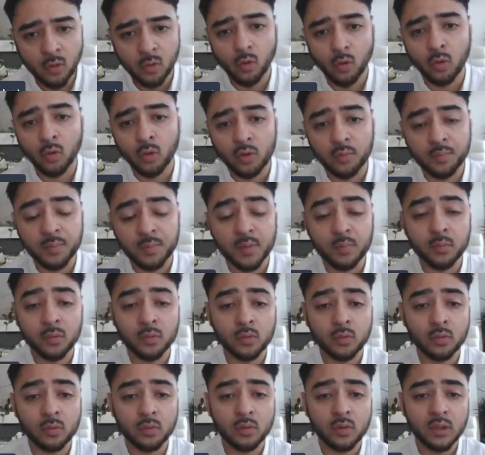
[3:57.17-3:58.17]
or a lot of
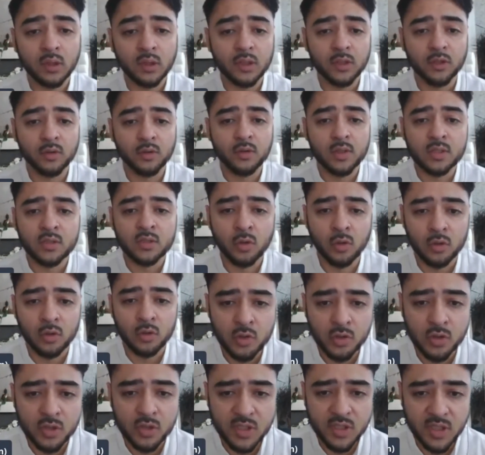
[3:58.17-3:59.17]
people, it's
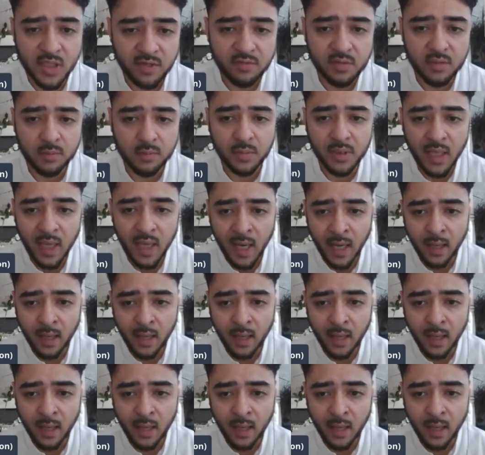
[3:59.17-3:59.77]
not so safe to be